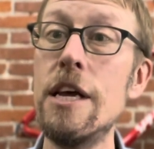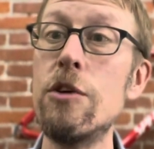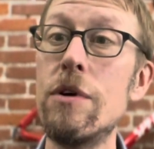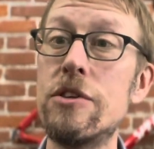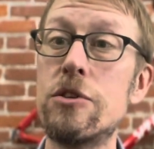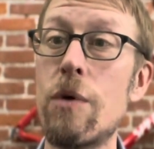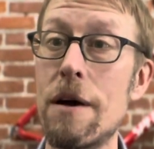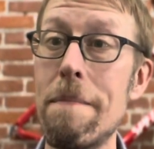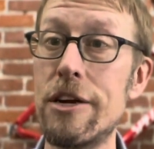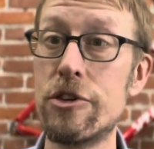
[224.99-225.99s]
We just want to
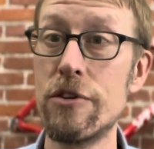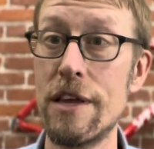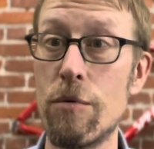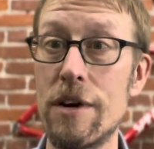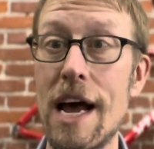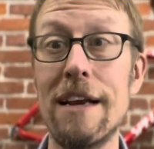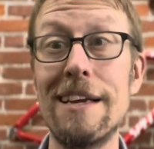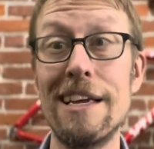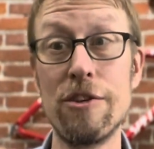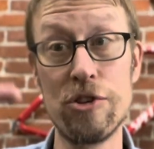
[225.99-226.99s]
make sure that we're
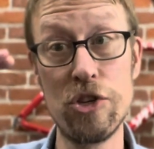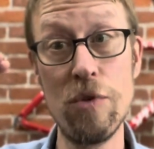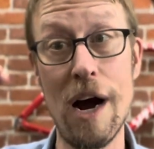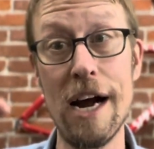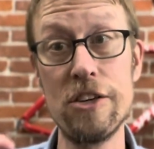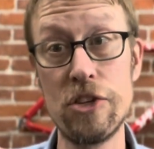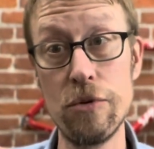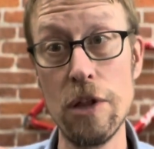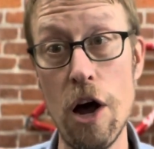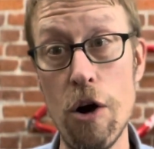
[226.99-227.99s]
not either too high,
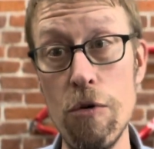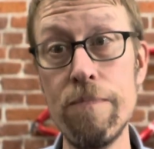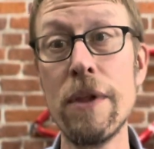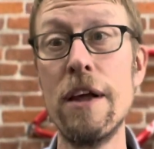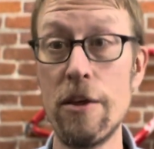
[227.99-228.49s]
too low.